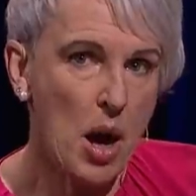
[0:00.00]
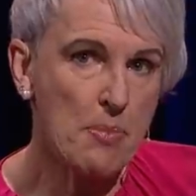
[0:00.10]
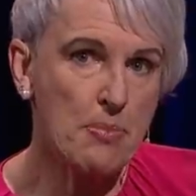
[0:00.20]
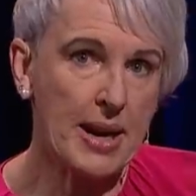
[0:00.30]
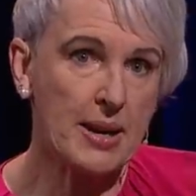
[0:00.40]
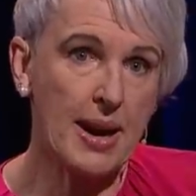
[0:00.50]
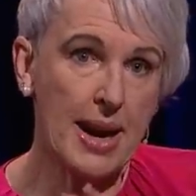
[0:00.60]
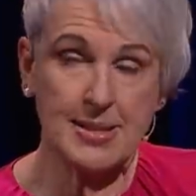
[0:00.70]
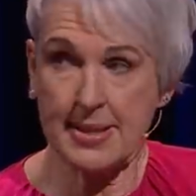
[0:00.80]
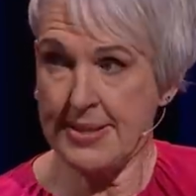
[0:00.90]
But
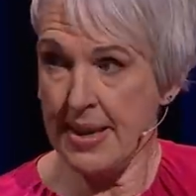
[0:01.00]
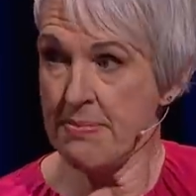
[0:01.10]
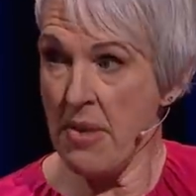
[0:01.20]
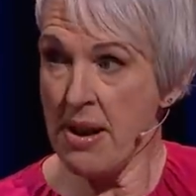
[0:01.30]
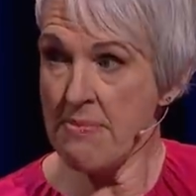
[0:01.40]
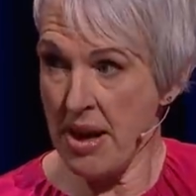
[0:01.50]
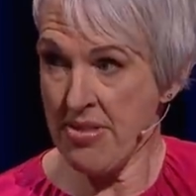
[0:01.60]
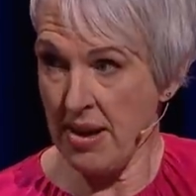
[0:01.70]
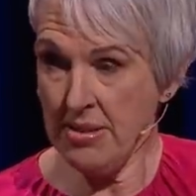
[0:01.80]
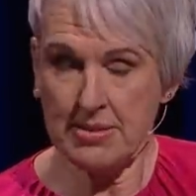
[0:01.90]
as I said, my
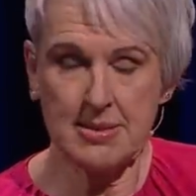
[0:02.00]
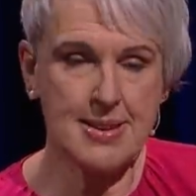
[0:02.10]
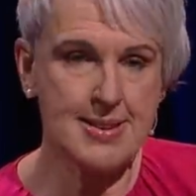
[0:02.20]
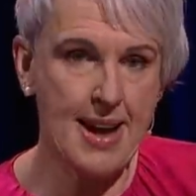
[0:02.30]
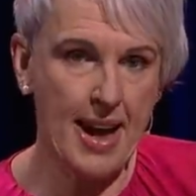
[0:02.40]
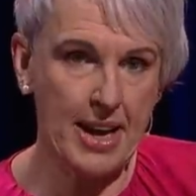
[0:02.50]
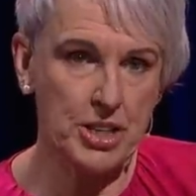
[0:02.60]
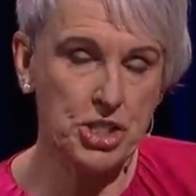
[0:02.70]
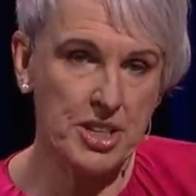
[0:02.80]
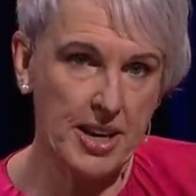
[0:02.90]
mother in
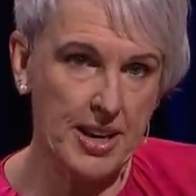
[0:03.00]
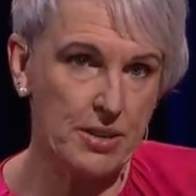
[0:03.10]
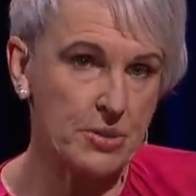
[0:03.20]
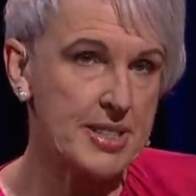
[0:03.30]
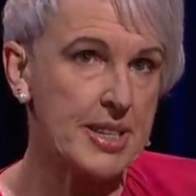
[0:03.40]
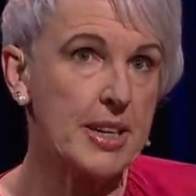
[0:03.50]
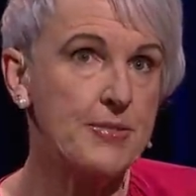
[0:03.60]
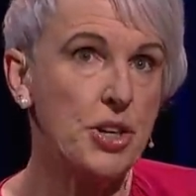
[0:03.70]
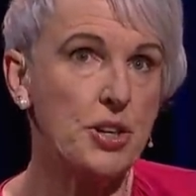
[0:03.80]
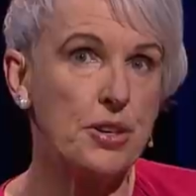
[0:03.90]
aged care
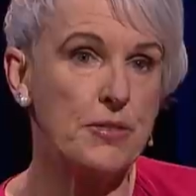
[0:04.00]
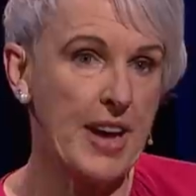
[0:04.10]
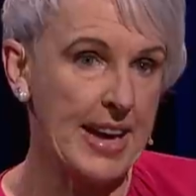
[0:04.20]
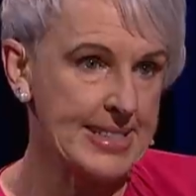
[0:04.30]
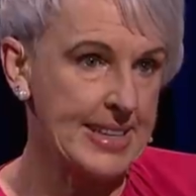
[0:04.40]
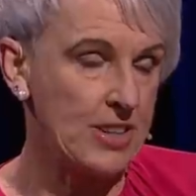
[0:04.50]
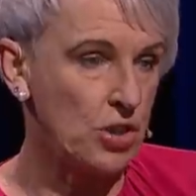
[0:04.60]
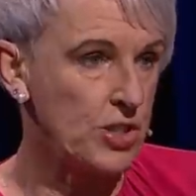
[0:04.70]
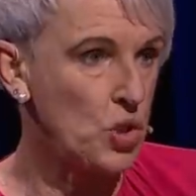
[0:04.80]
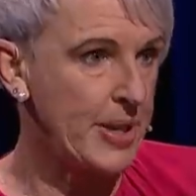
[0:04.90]
received her vaccine on
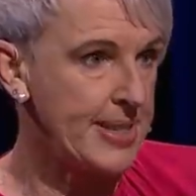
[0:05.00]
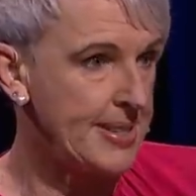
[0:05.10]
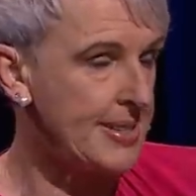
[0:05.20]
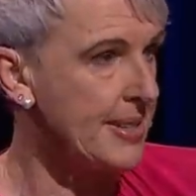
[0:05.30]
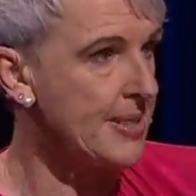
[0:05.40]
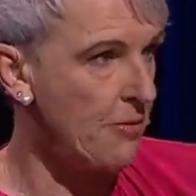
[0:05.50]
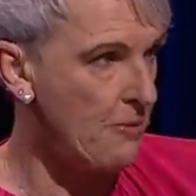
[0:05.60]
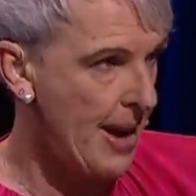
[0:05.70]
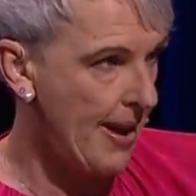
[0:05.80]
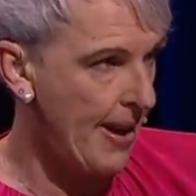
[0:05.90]
the 26th of
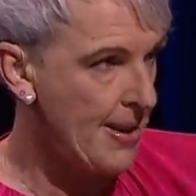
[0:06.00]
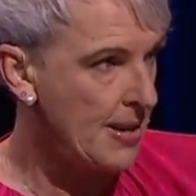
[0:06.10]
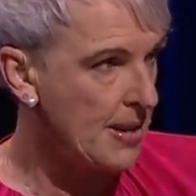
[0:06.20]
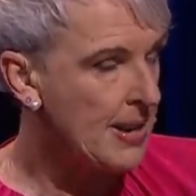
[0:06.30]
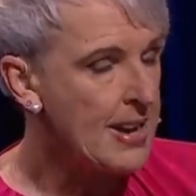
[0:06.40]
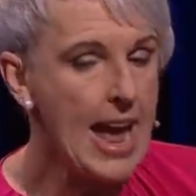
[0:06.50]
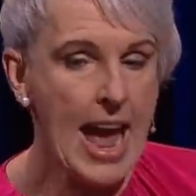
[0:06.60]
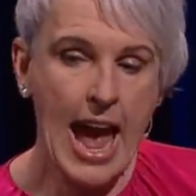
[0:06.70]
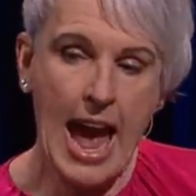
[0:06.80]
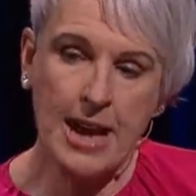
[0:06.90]
May,
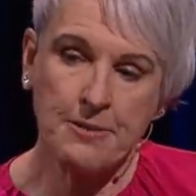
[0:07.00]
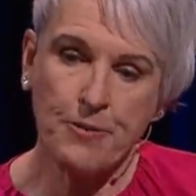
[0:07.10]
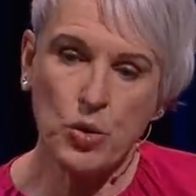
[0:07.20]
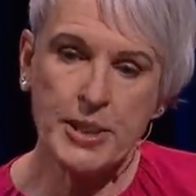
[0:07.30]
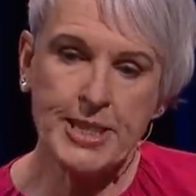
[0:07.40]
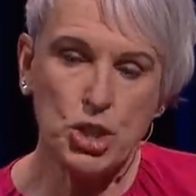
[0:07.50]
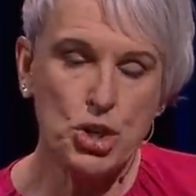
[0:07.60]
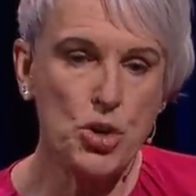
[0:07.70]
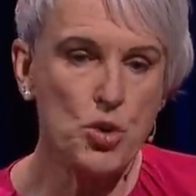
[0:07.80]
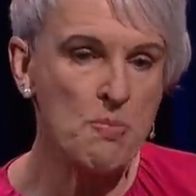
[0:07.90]
and fully
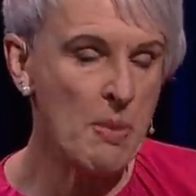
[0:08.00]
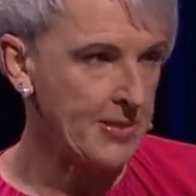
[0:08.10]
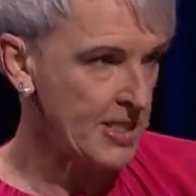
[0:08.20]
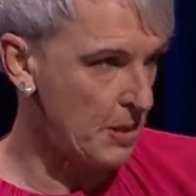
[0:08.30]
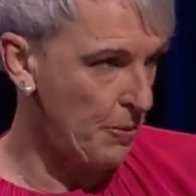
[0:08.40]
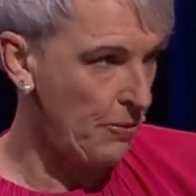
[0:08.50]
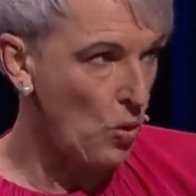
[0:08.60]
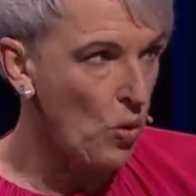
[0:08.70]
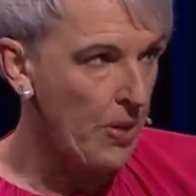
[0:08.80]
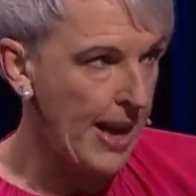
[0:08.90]
2 months
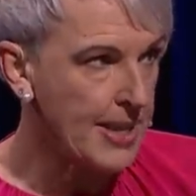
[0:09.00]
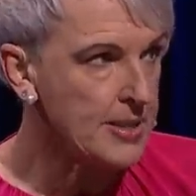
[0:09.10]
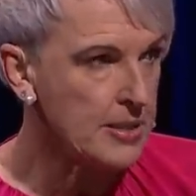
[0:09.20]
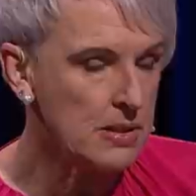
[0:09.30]
before that,